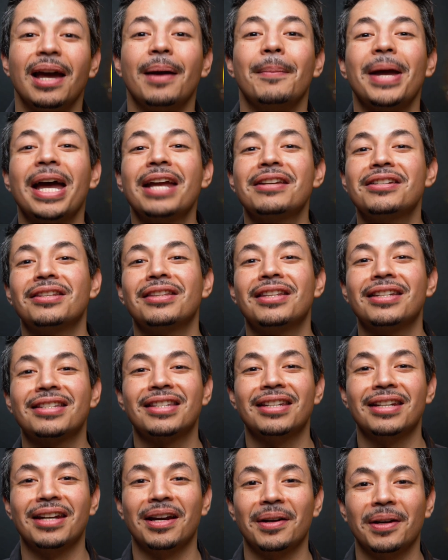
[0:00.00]
Imagine this
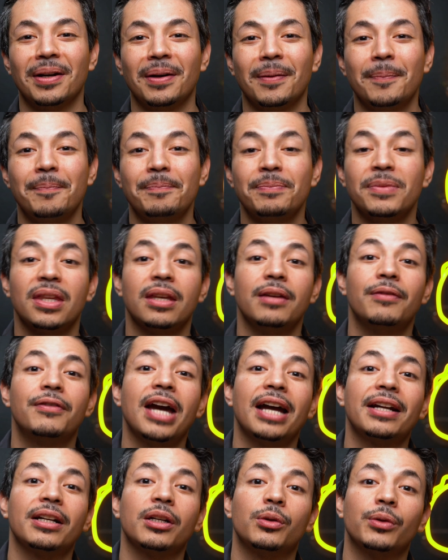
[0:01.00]
scenario. You've
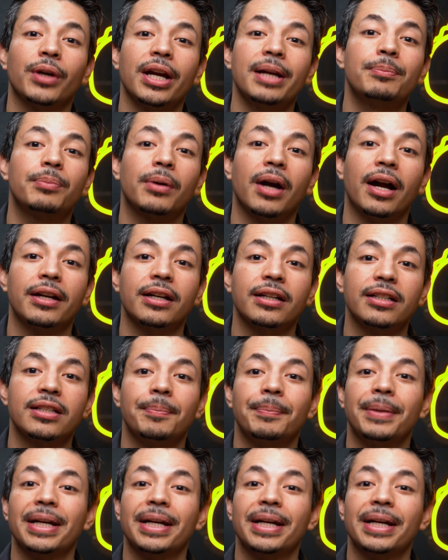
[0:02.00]
got a great product,